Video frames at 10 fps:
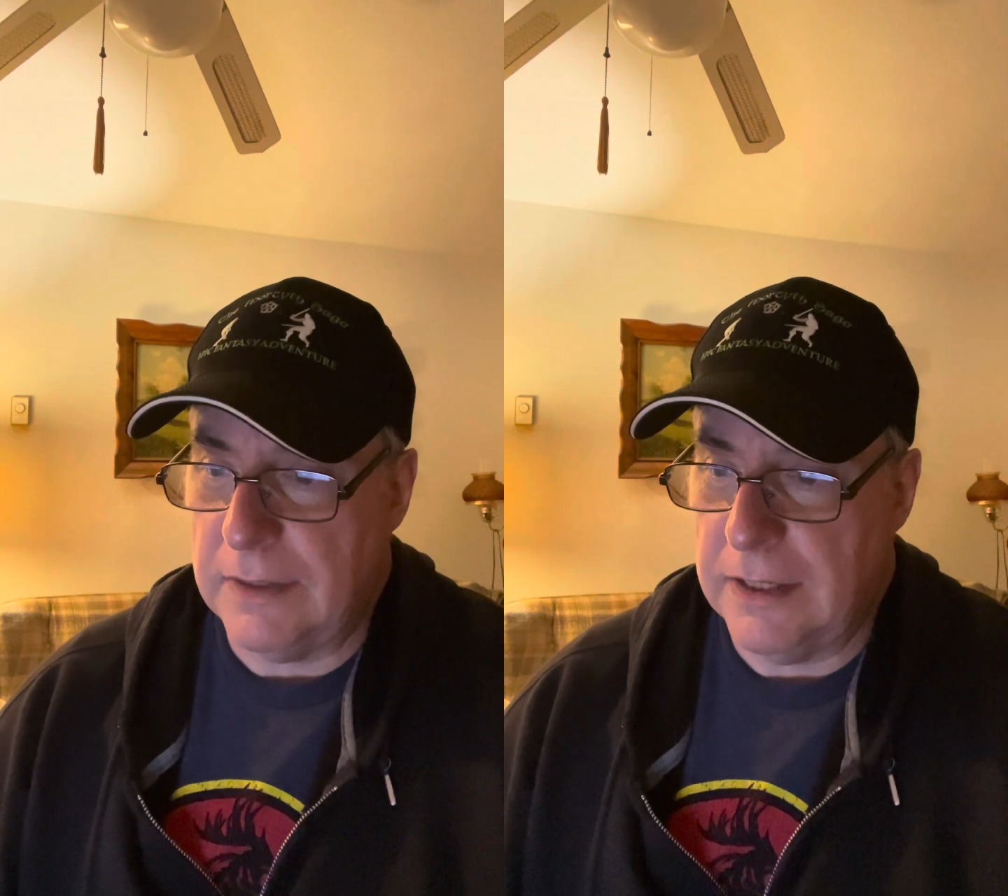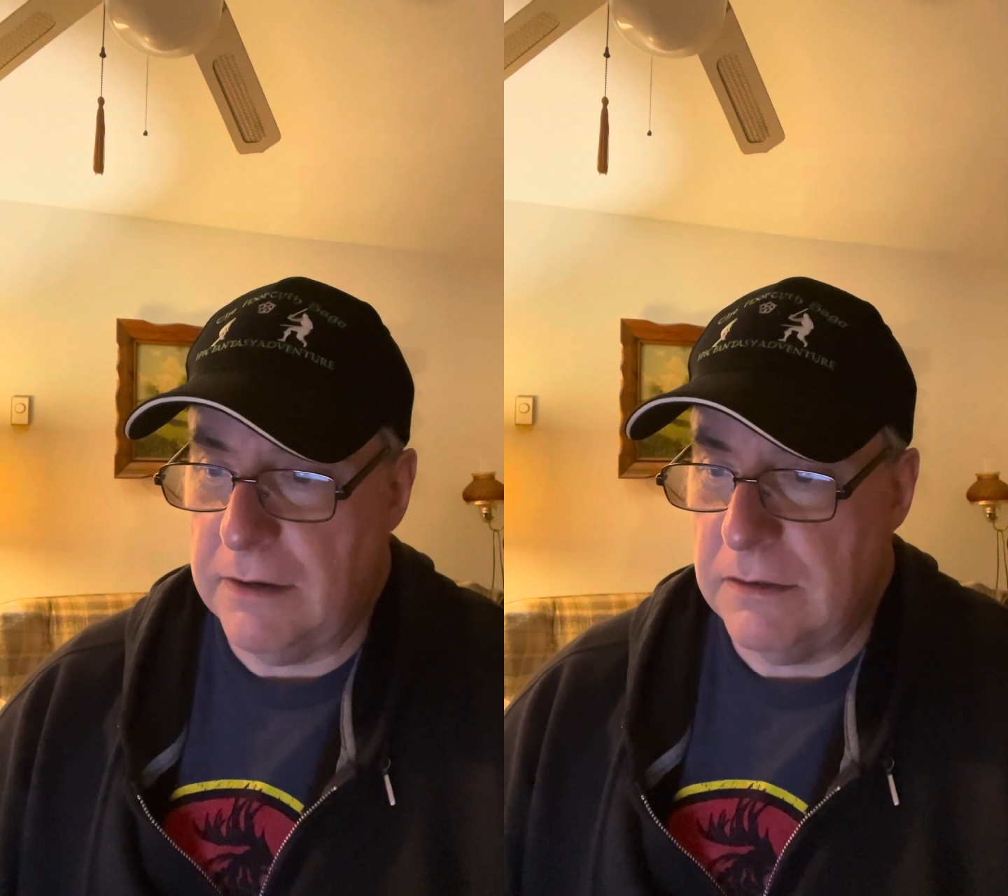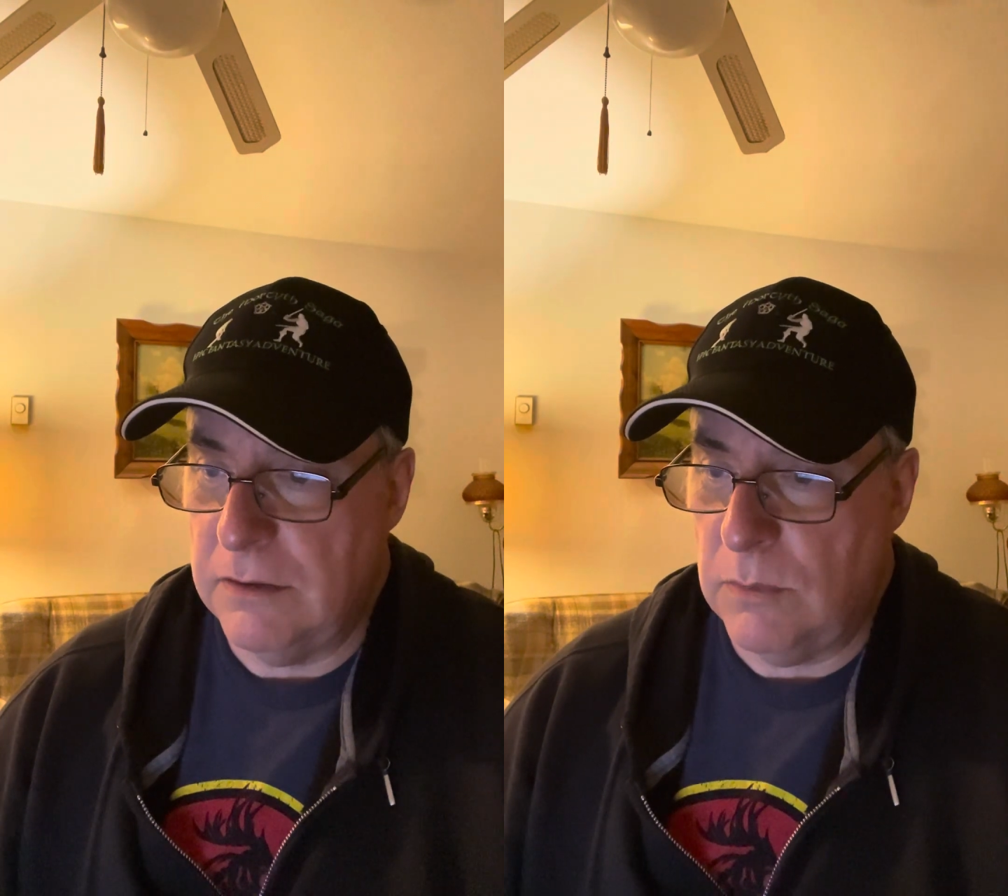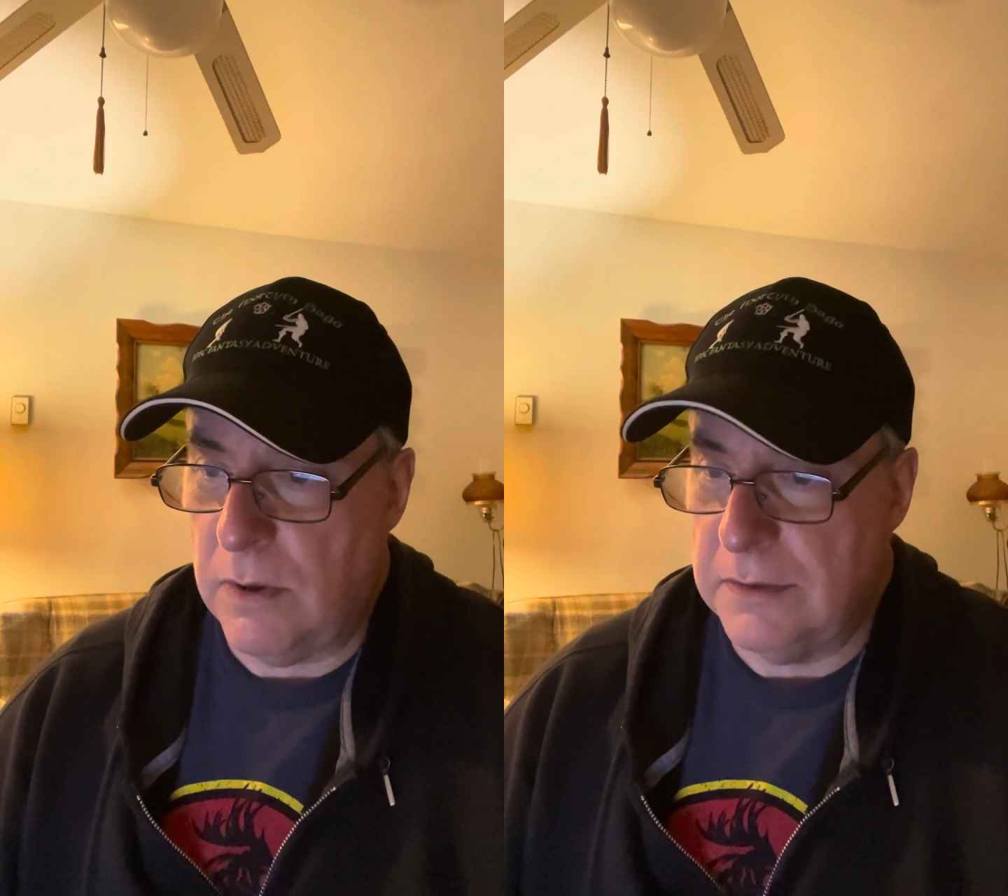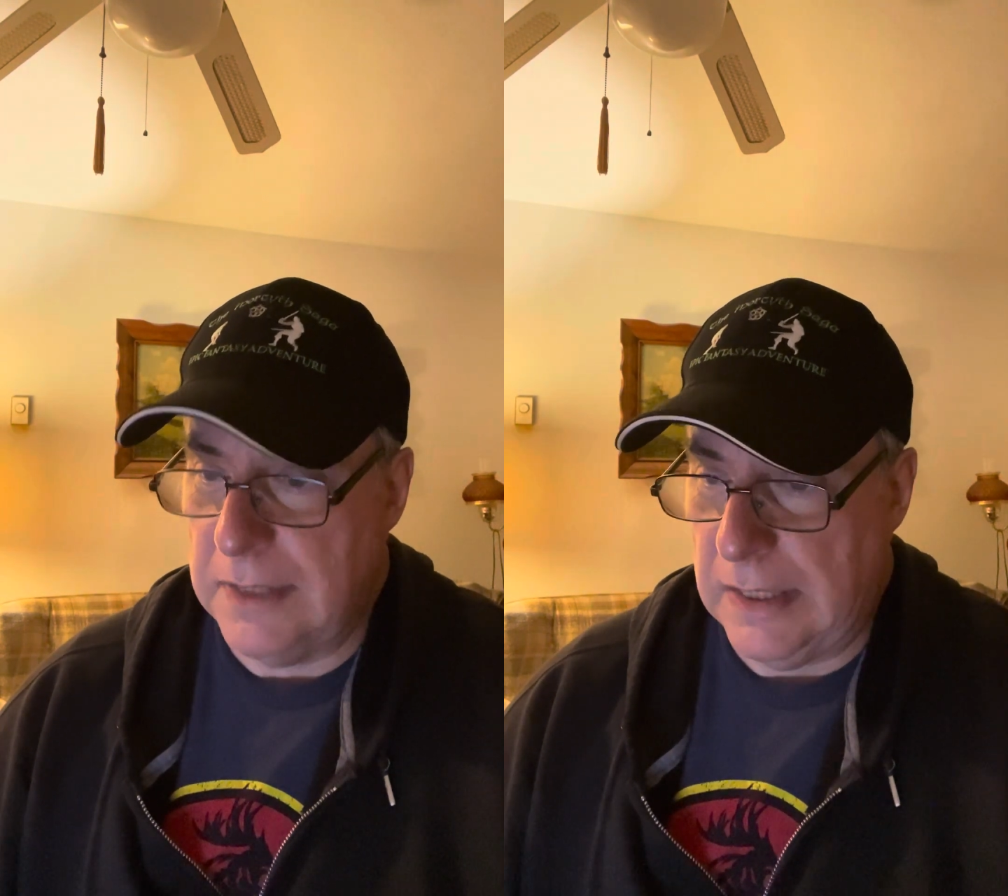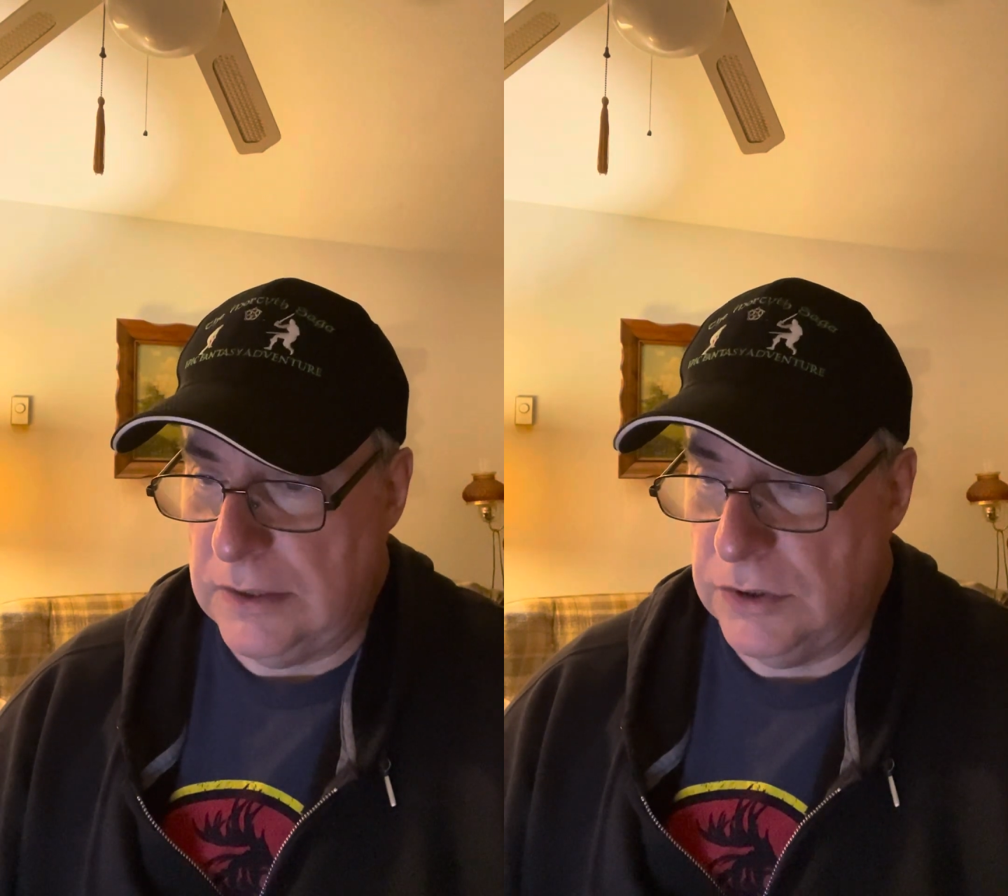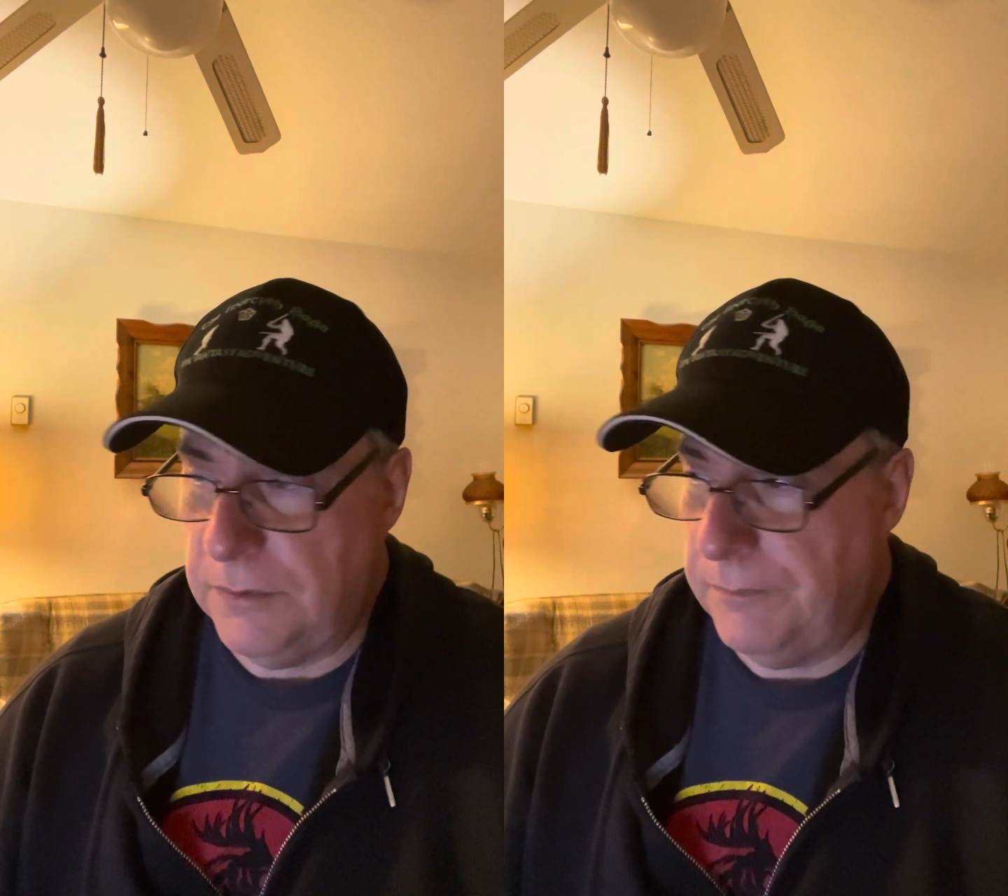and carried it to the water's edge.